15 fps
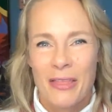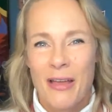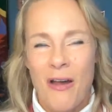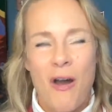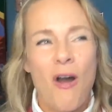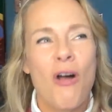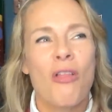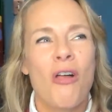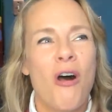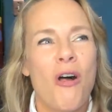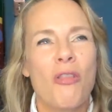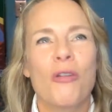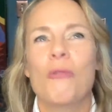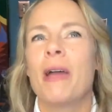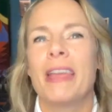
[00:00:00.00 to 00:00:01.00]
all
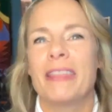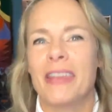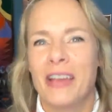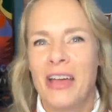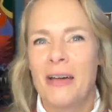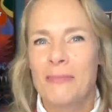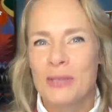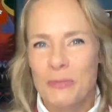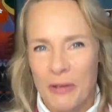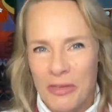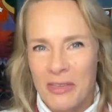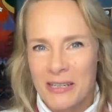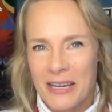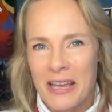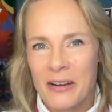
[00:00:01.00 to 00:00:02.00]
the weight that comes with
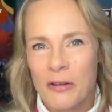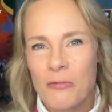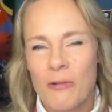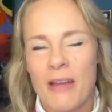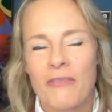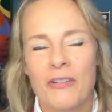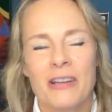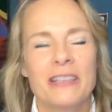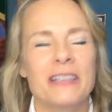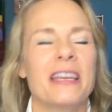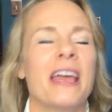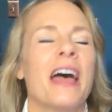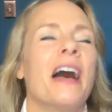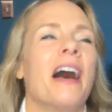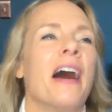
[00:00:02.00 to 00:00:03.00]
the title Reverend
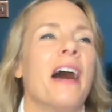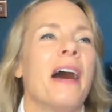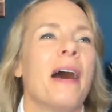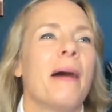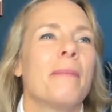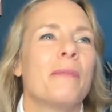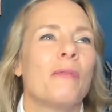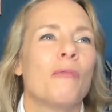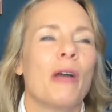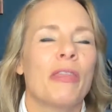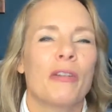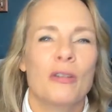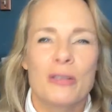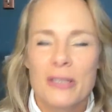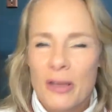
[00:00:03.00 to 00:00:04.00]
with
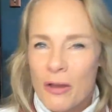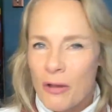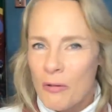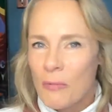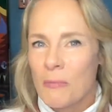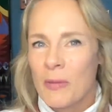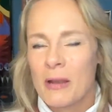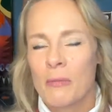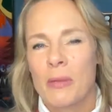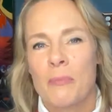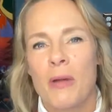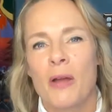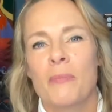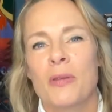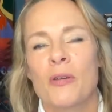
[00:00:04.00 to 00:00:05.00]
her. So it'll be
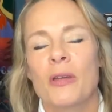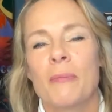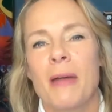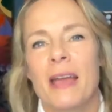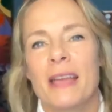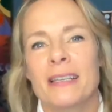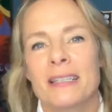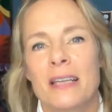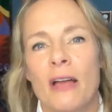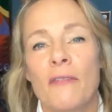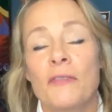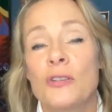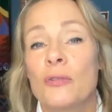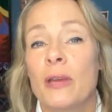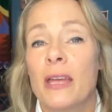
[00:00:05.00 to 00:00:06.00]
Barbu and myself
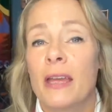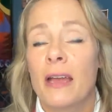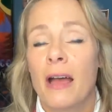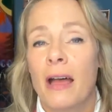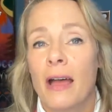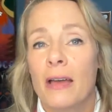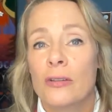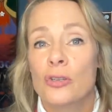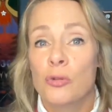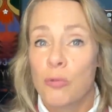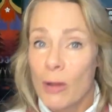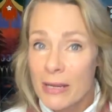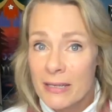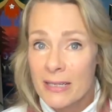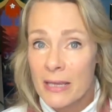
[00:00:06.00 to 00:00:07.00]
doing
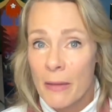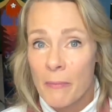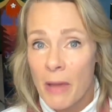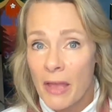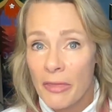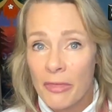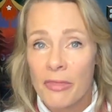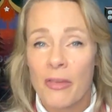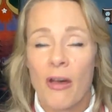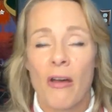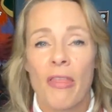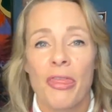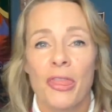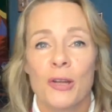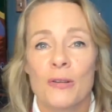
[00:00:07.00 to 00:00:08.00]
twice a month
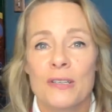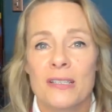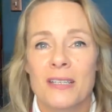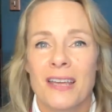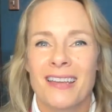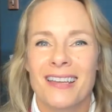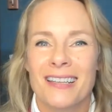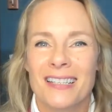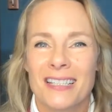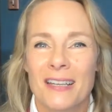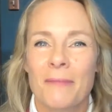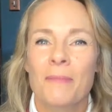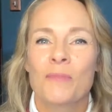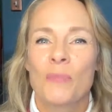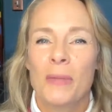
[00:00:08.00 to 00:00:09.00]
on Thursdays
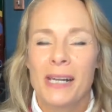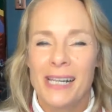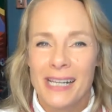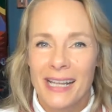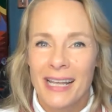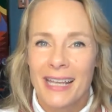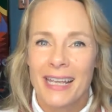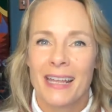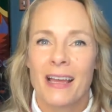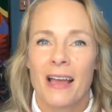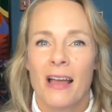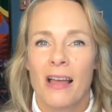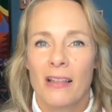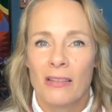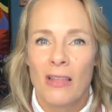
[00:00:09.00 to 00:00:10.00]
a
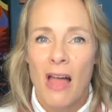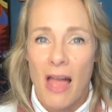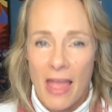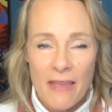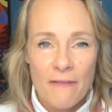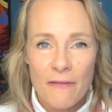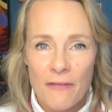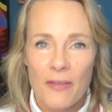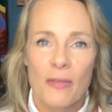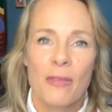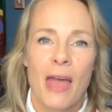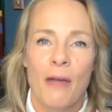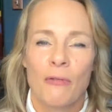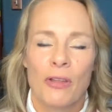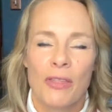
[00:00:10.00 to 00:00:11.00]
live
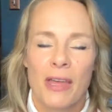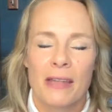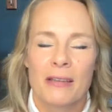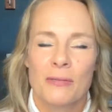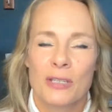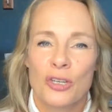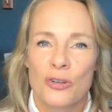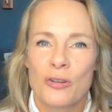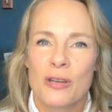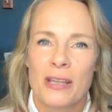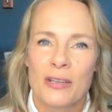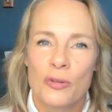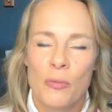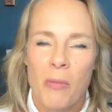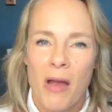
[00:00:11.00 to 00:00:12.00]
that will then turn
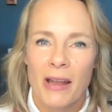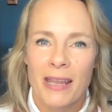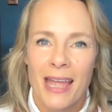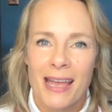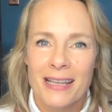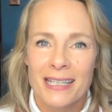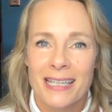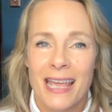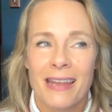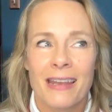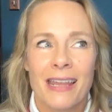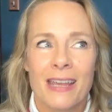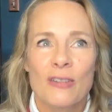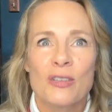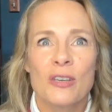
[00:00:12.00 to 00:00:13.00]
into a podcast. And
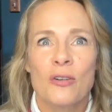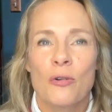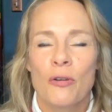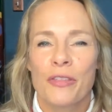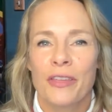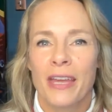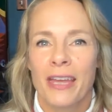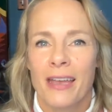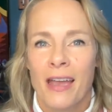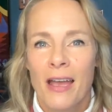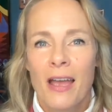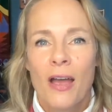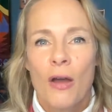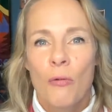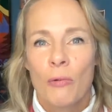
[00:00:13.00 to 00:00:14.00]
here's the cool thing:
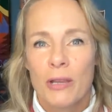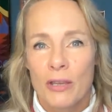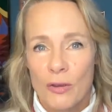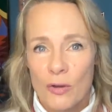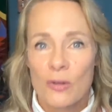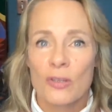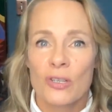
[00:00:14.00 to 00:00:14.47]
when you're